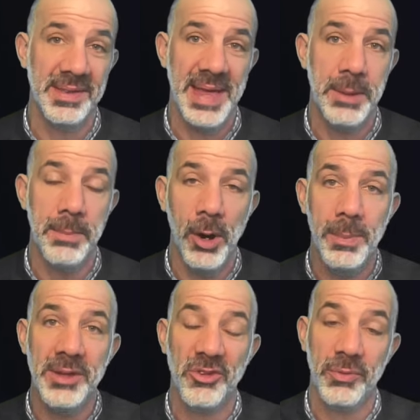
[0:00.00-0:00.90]
in that
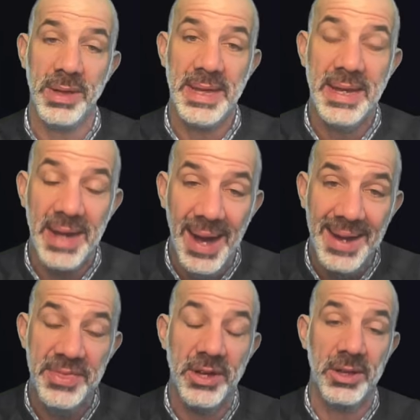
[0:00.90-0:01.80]
moment to really
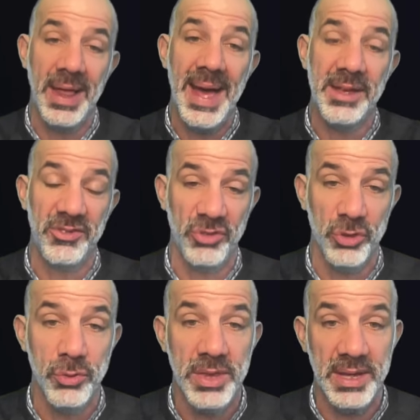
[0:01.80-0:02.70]
guide the class
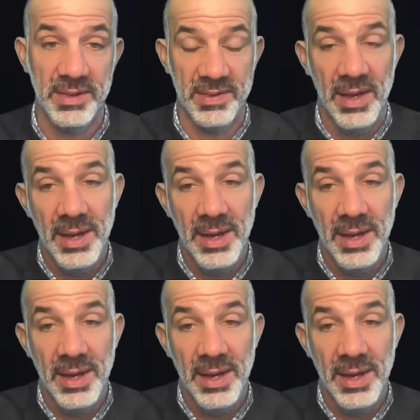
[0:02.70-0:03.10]
through this